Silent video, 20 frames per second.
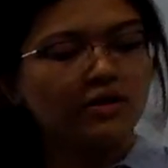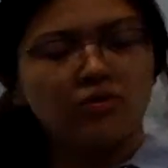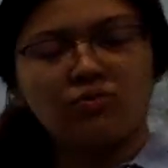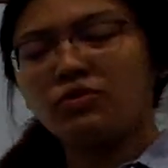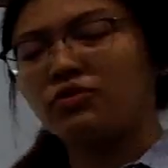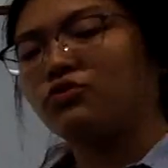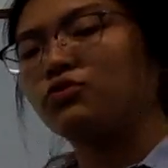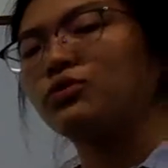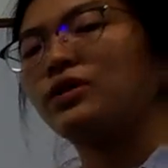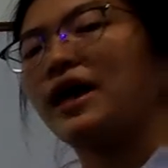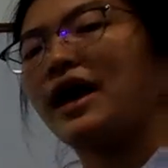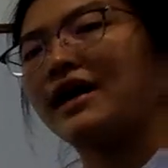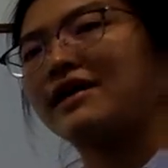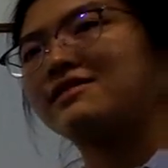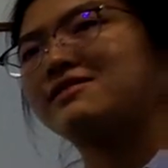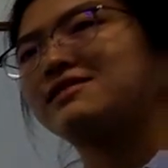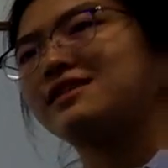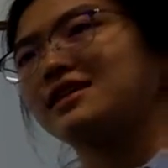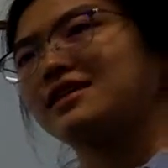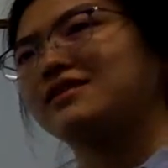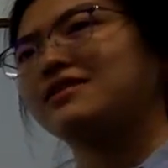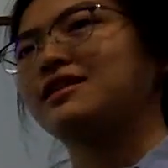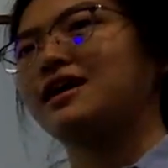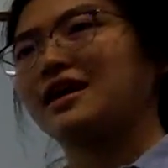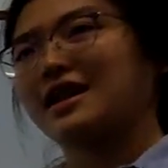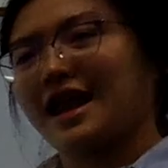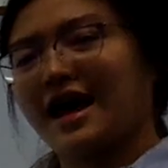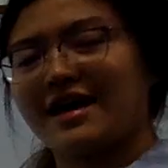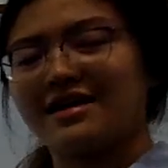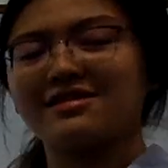which will exceed their
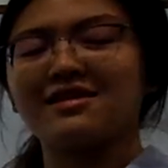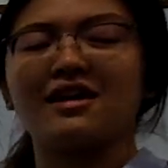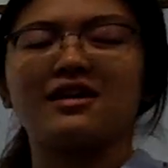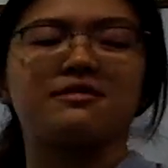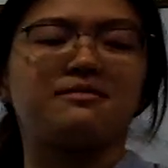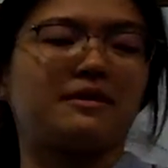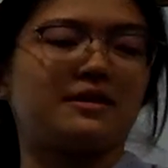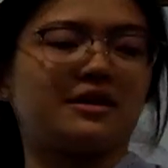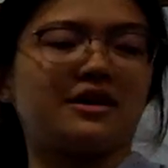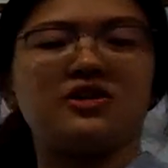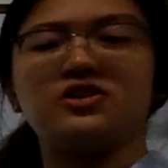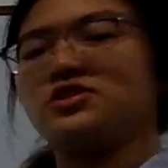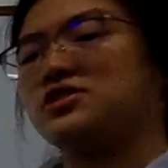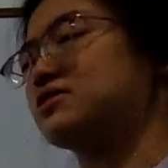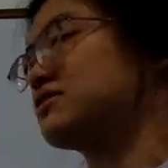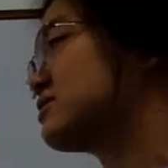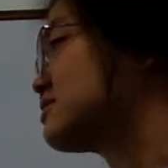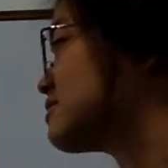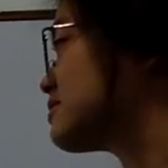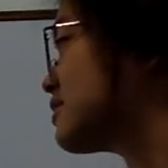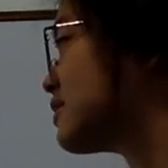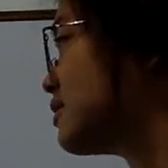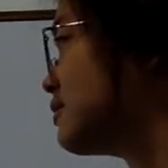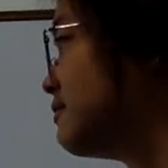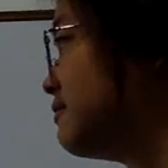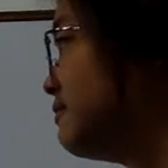clients' expectations.